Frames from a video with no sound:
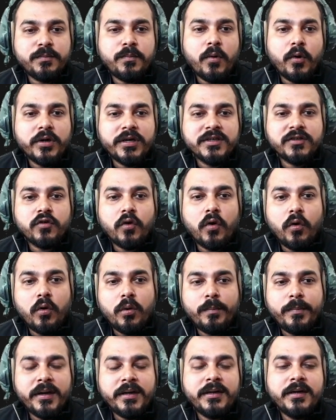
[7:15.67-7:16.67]
port is
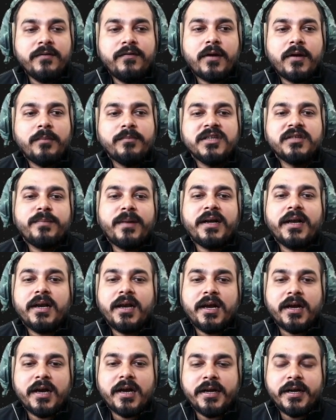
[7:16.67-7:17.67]
opened from this
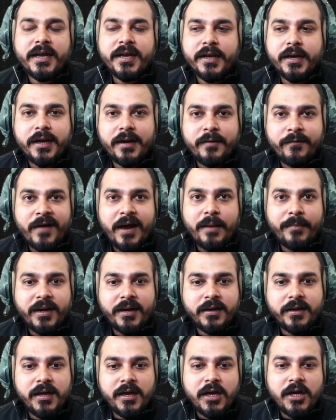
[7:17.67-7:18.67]
particular container
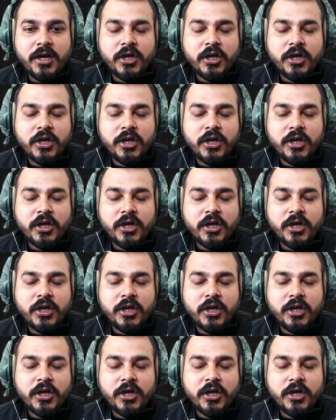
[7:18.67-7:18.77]
environment.